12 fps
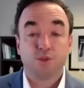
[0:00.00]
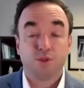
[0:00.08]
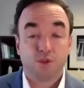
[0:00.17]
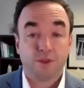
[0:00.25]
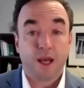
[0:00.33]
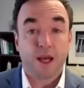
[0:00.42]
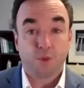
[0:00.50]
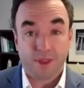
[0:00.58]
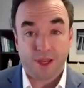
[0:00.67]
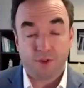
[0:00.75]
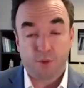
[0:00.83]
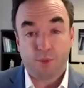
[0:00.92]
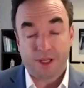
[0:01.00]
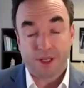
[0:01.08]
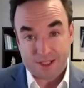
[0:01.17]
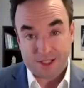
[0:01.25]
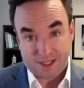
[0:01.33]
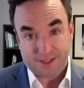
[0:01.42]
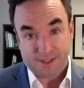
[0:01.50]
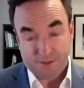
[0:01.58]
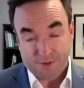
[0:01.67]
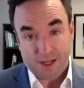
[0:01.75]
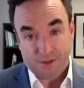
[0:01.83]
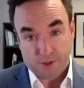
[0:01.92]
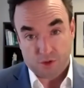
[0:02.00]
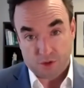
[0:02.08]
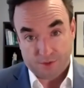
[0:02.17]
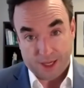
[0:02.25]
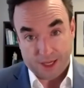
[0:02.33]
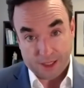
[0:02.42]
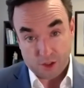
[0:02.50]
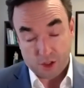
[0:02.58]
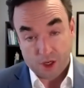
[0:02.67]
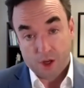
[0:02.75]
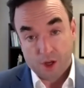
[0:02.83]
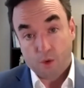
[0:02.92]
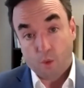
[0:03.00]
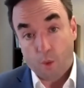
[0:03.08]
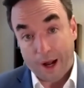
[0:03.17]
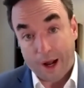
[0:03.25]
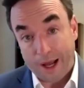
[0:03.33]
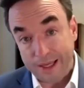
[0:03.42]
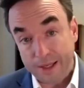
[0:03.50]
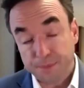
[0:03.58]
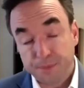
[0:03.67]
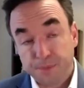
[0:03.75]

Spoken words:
do that with everybody at 65 years of age. Why?